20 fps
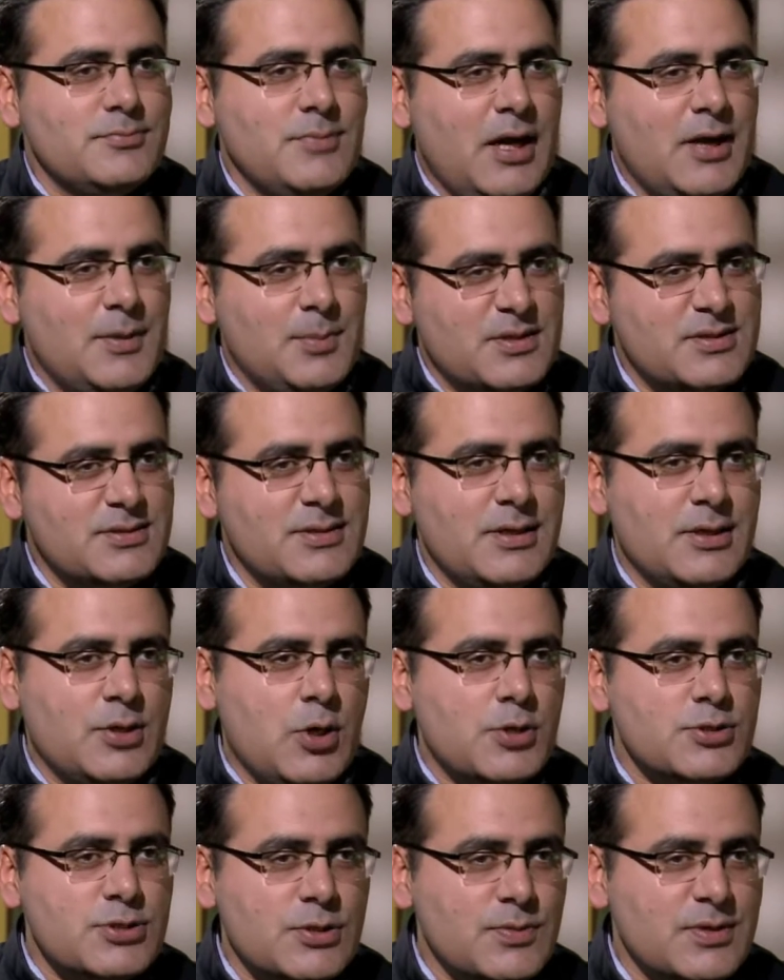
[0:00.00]
I must say,
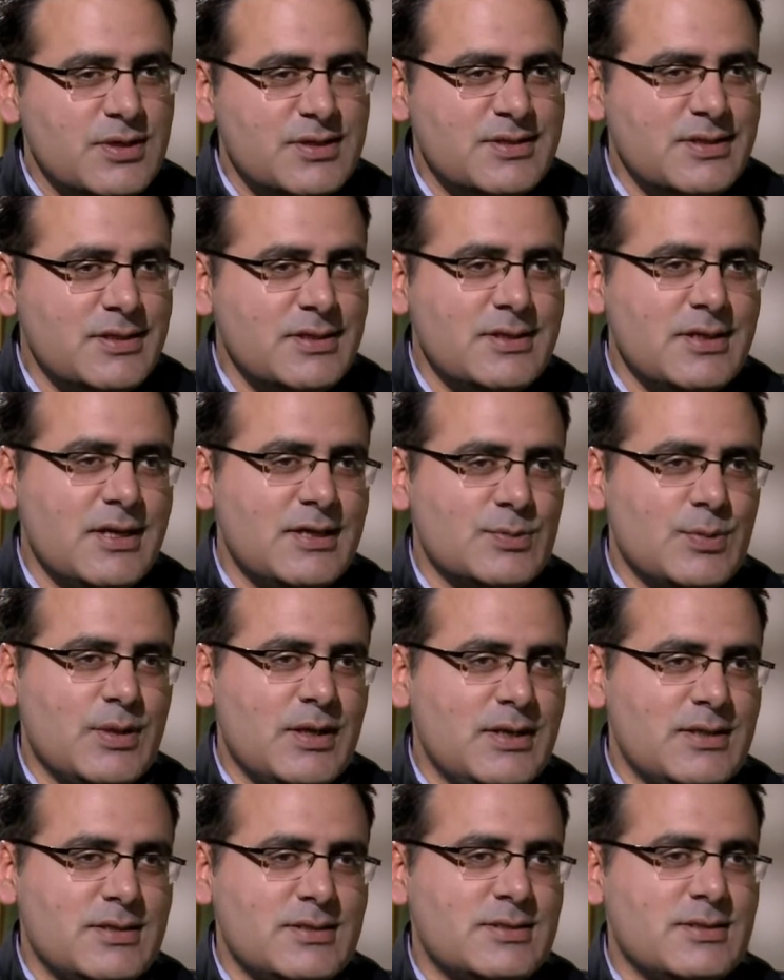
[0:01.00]
controversy as well
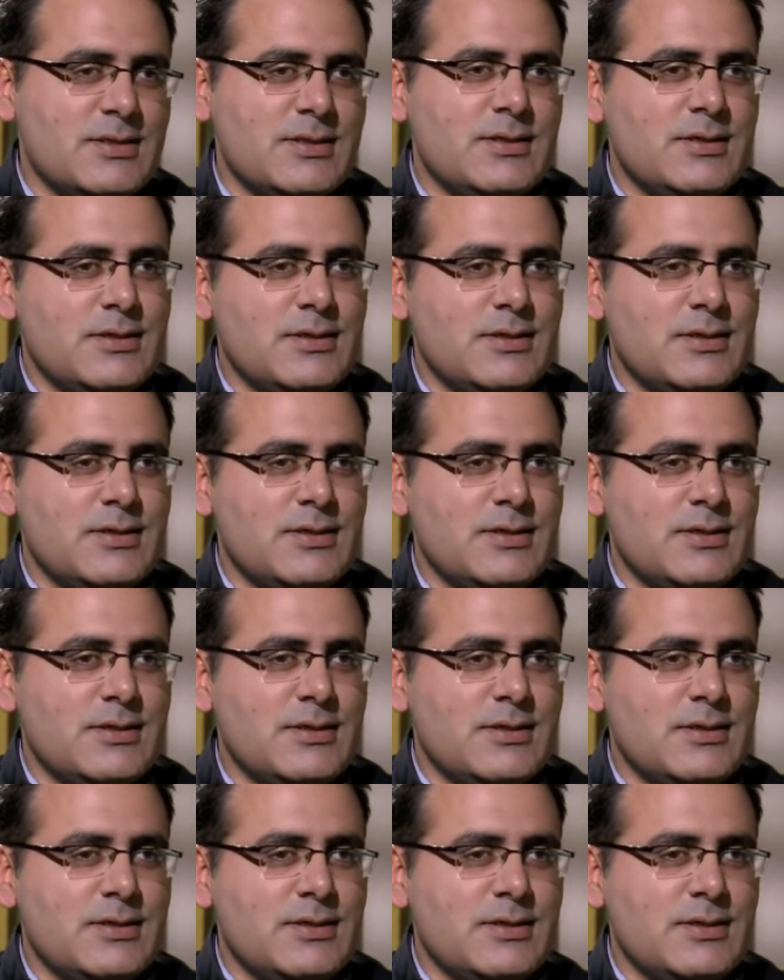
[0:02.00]
as